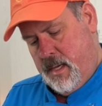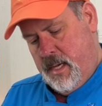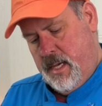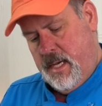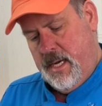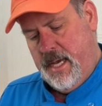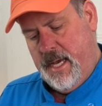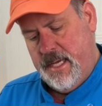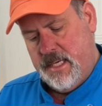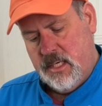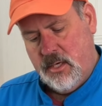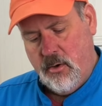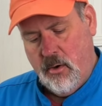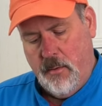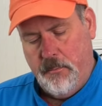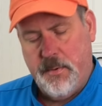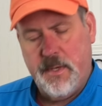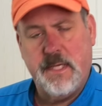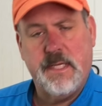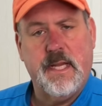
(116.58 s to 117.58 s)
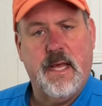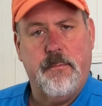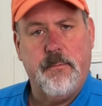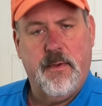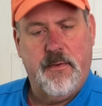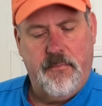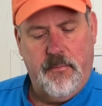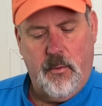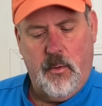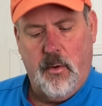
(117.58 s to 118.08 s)
And as Grumpy said
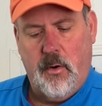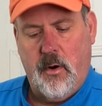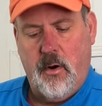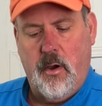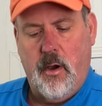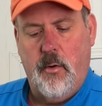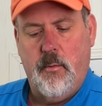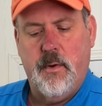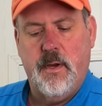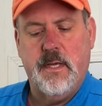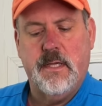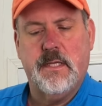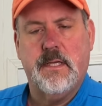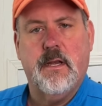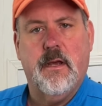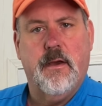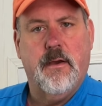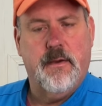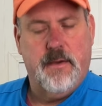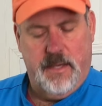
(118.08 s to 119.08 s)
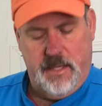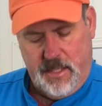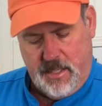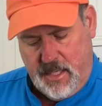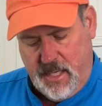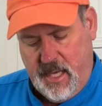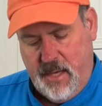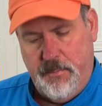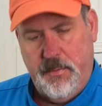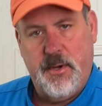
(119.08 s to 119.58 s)
before, always
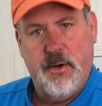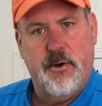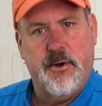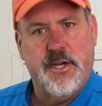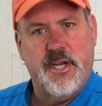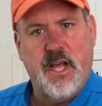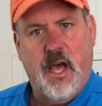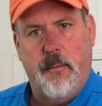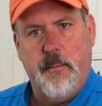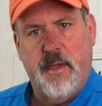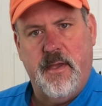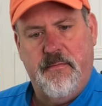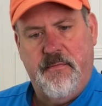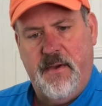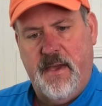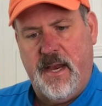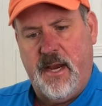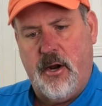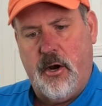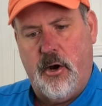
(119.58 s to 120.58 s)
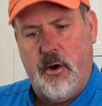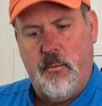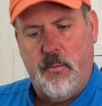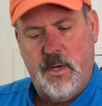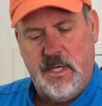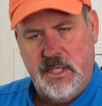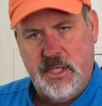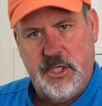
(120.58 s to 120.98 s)
keep your dummy finger, which